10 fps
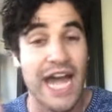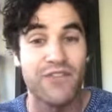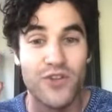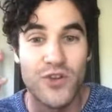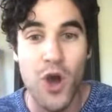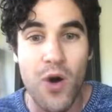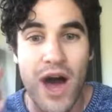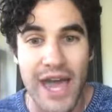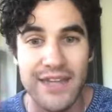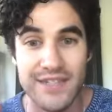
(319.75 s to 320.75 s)
I have no
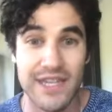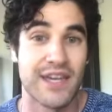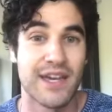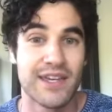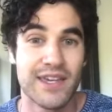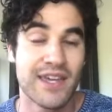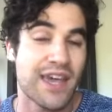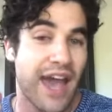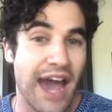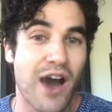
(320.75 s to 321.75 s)
idea
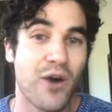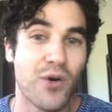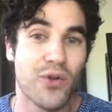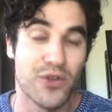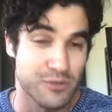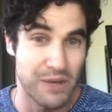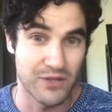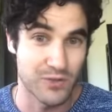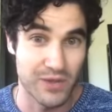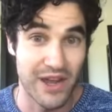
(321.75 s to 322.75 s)
how those
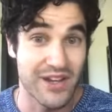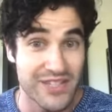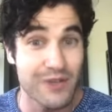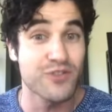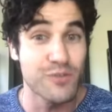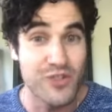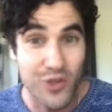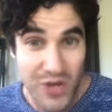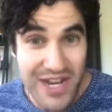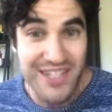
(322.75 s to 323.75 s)
pictures went out because that was from a
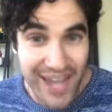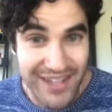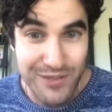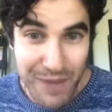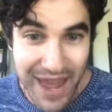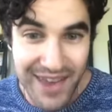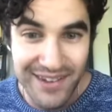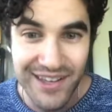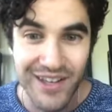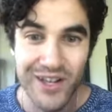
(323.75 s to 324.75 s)
screen test, man.